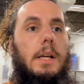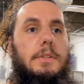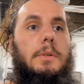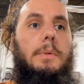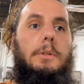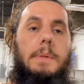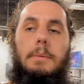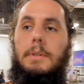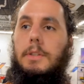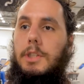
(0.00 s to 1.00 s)
So we'll be
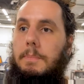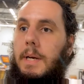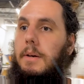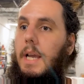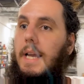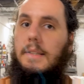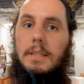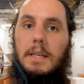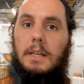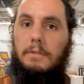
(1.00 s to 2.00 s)
able to ship out
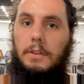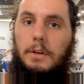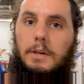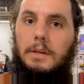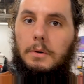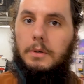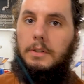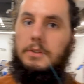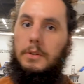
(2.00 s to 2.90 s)
18 of the 30 orders.